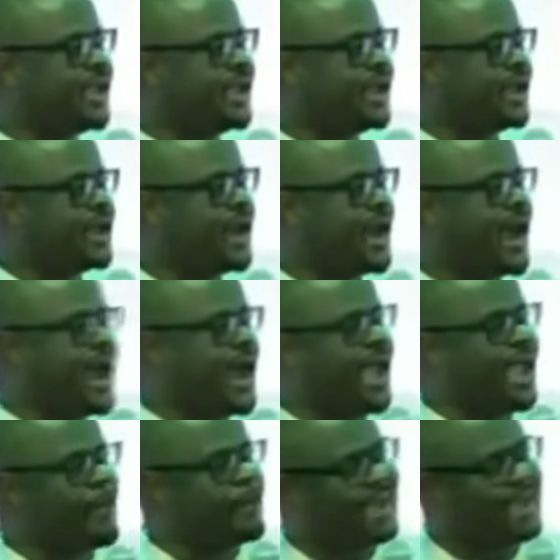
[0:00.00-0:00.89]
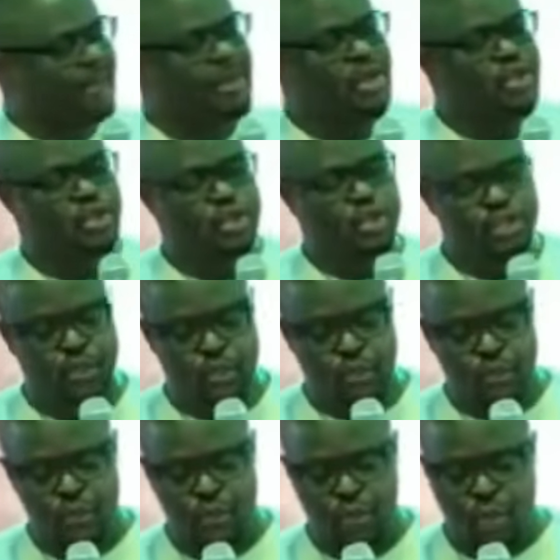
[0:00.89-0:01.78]
I am coming to you
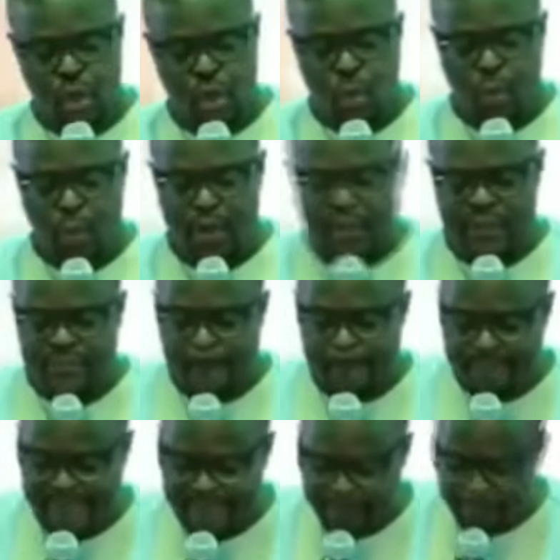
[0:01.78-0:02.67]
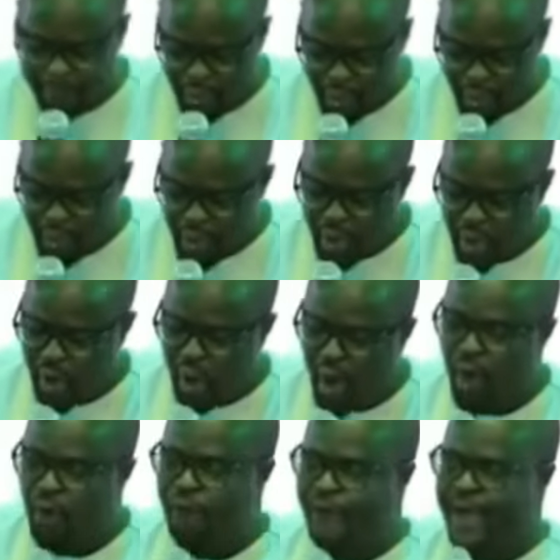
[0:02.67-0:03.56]
with people
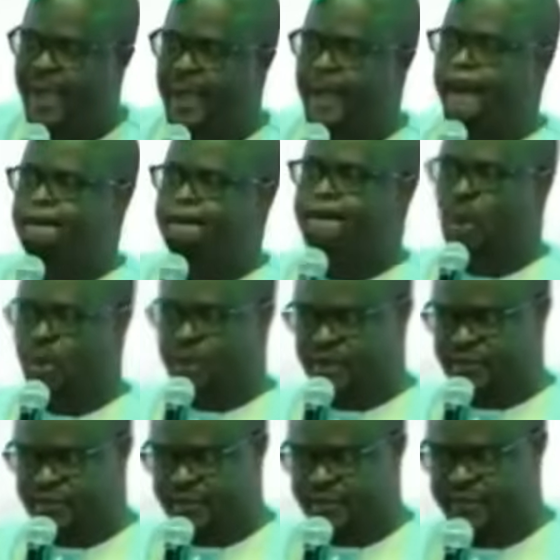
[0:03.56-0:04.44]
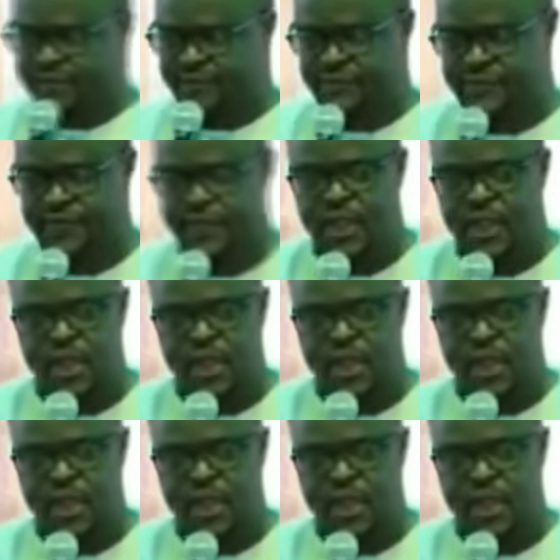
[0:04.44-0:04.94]
over politics, to